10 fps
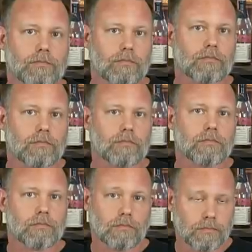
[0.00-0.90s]

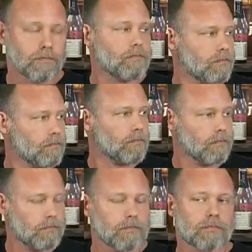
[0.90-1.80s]

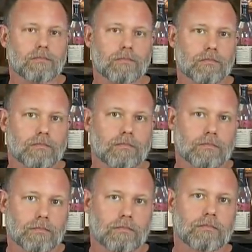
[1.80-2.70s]

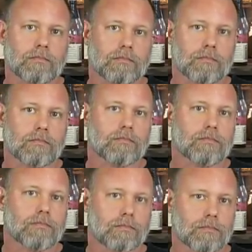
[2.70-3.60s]

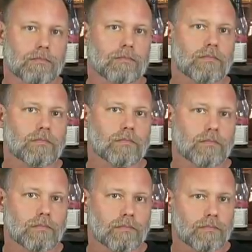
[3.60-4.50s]

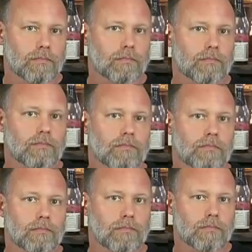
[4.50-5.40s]

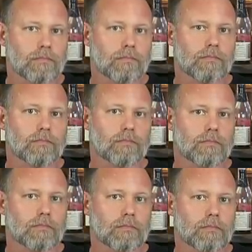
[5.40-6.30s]

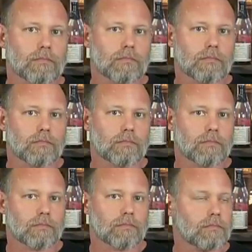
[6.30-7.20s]

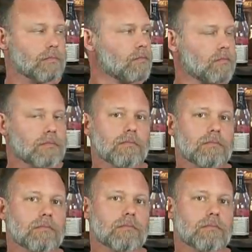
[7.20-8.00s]
(not speaking)